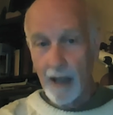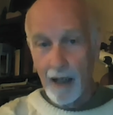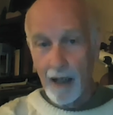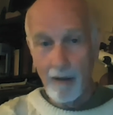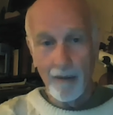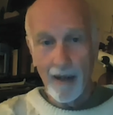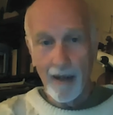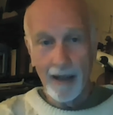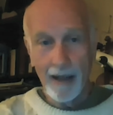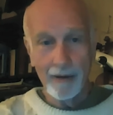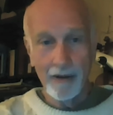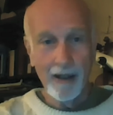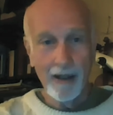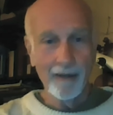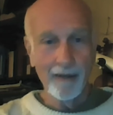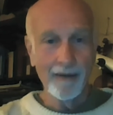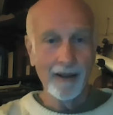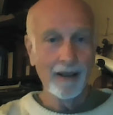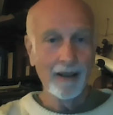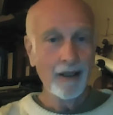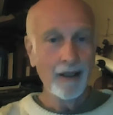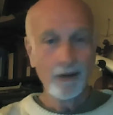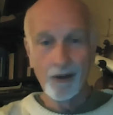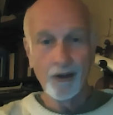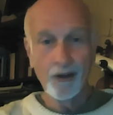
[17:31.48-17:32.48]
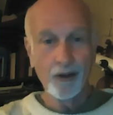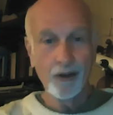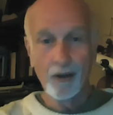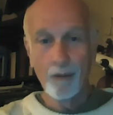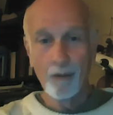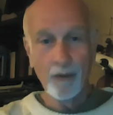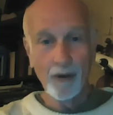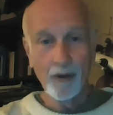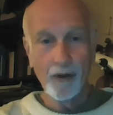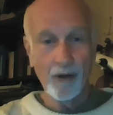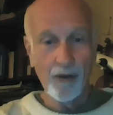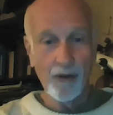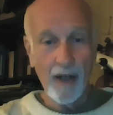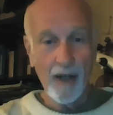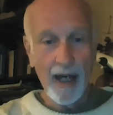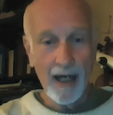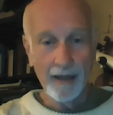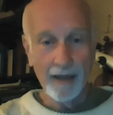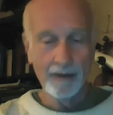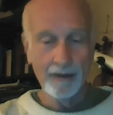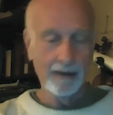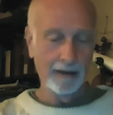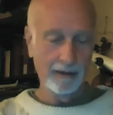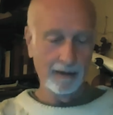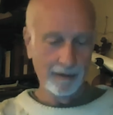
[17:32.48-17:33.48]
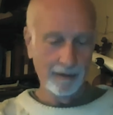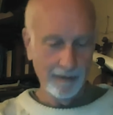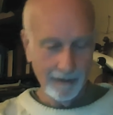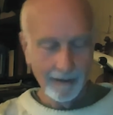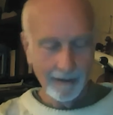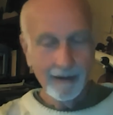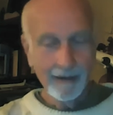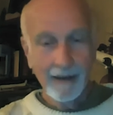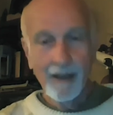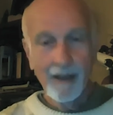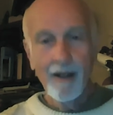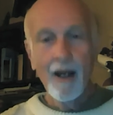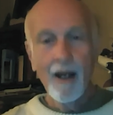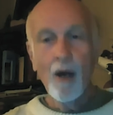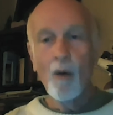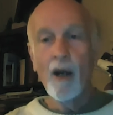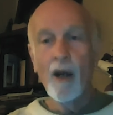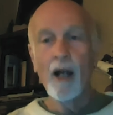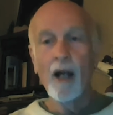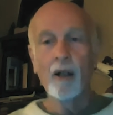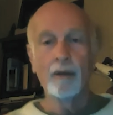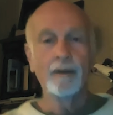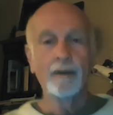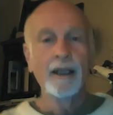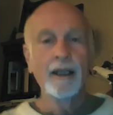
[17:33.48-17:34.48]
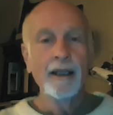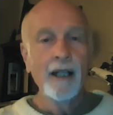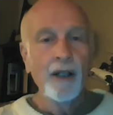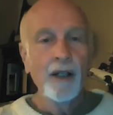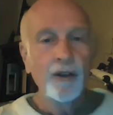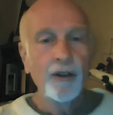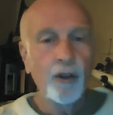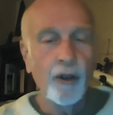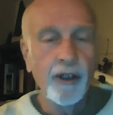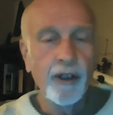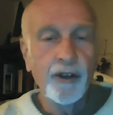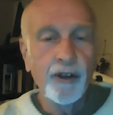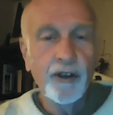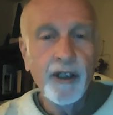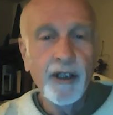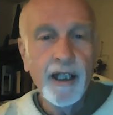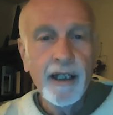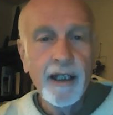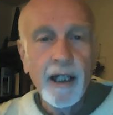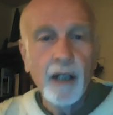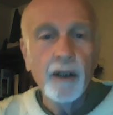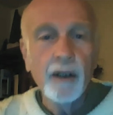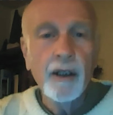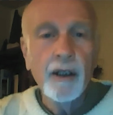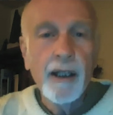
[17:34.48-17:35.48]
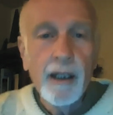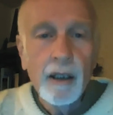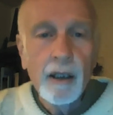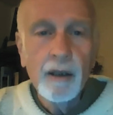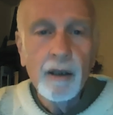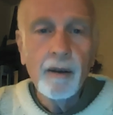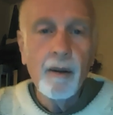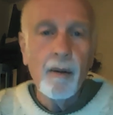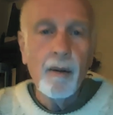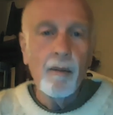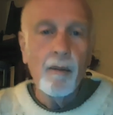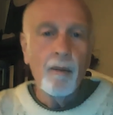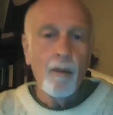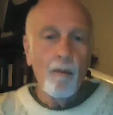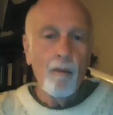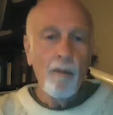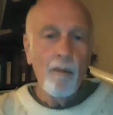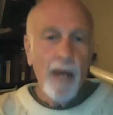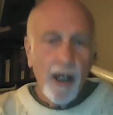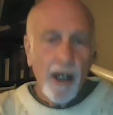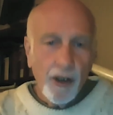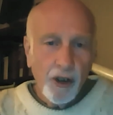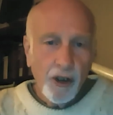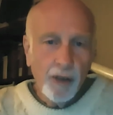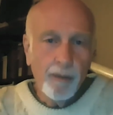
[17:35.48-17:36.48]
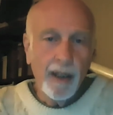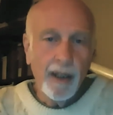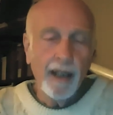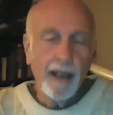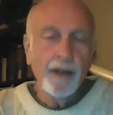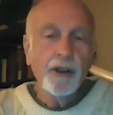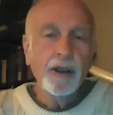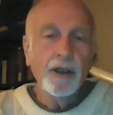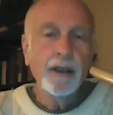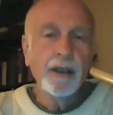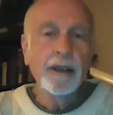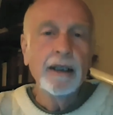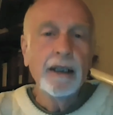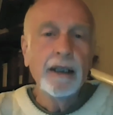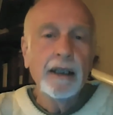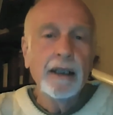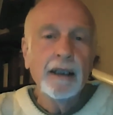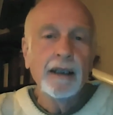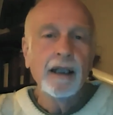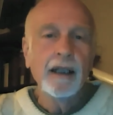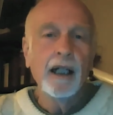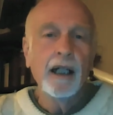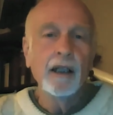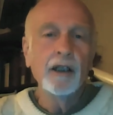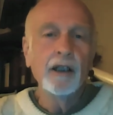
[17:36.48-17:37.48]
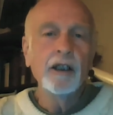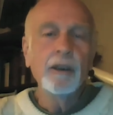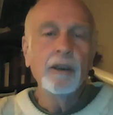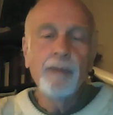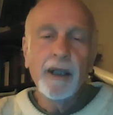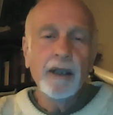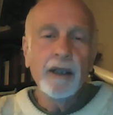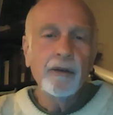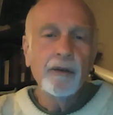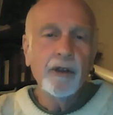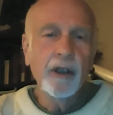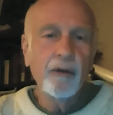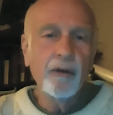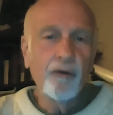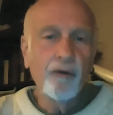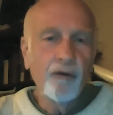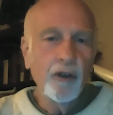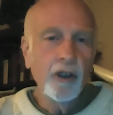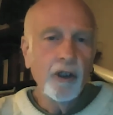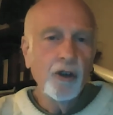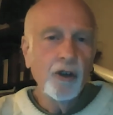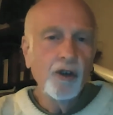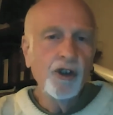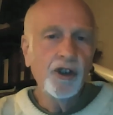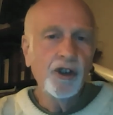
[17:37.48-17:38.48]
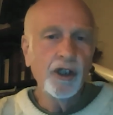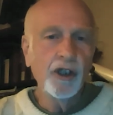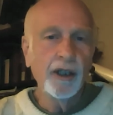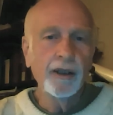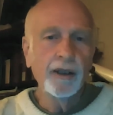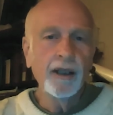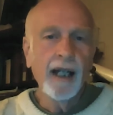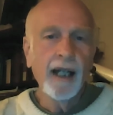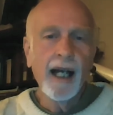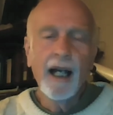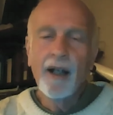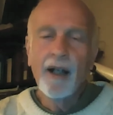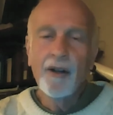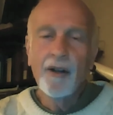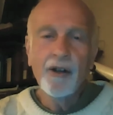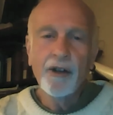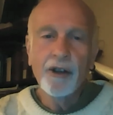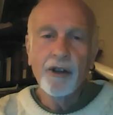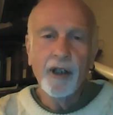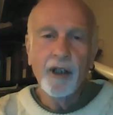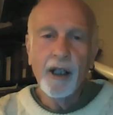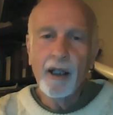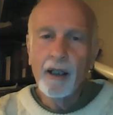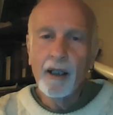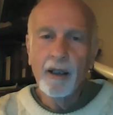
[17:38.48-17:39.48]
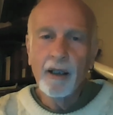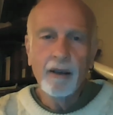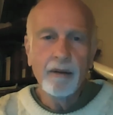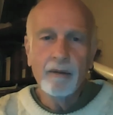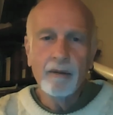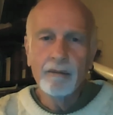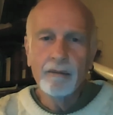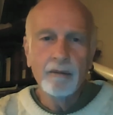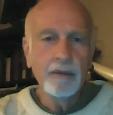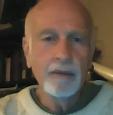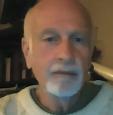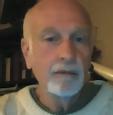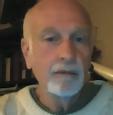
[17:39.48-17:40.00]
how that goes. It's as simple as that. Well, so you see, a little measurement, a little bit of confusion has um,